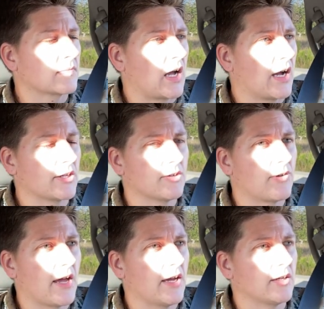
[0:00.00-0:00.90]
I could have
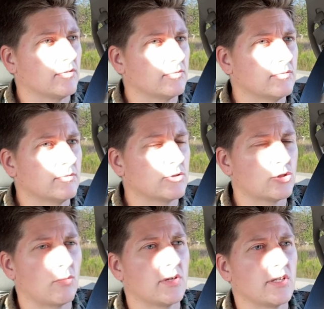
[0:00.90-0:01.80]
had
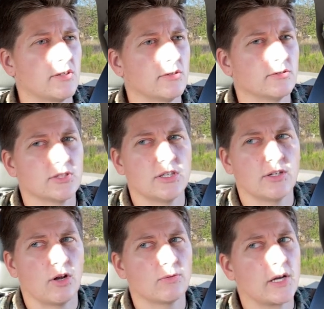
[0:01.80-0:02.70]
so many years
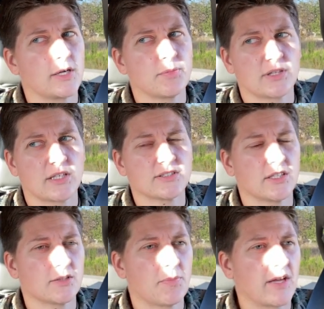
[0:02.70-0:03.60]
in already, but that's
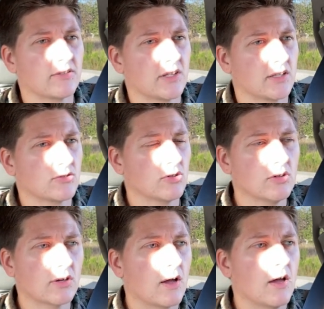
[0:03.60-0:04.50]
not the path that I
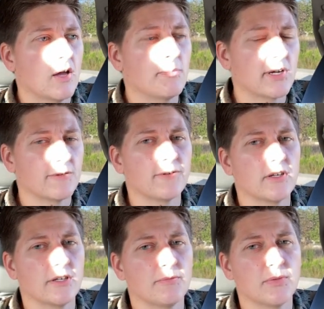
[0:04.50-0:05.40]
took. But if
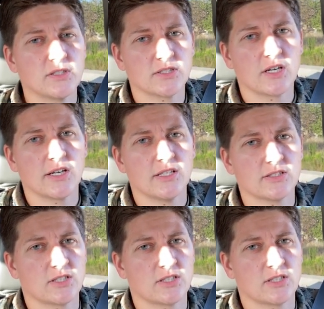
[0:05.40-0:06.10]
the military is